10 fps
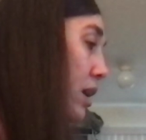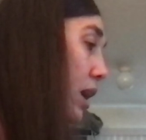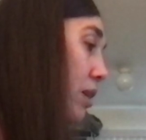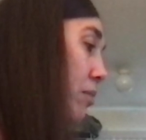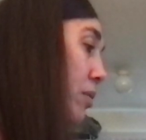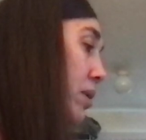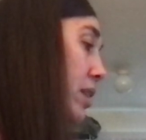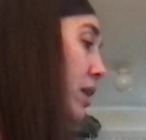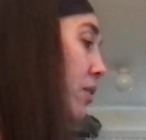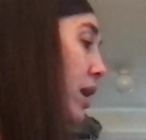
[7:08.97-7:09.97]
In a
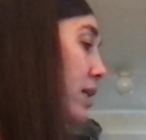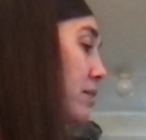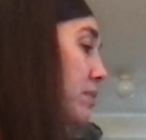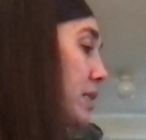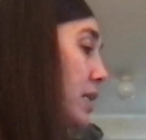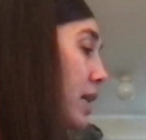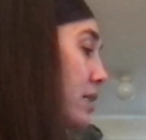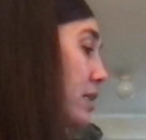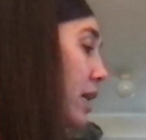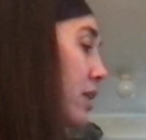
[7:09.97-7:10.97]
moment, they were as busy
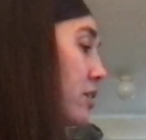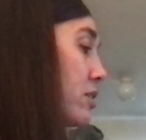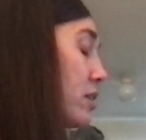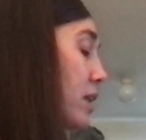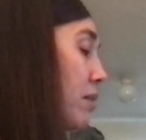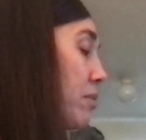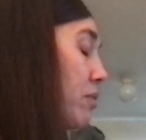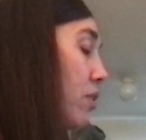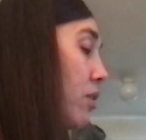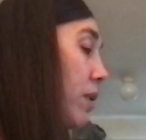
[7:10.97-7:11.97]
as tailors the night
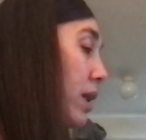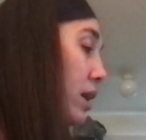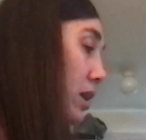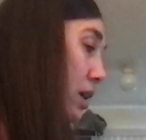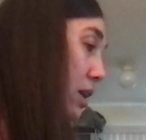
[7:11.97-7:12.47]
before a wedding.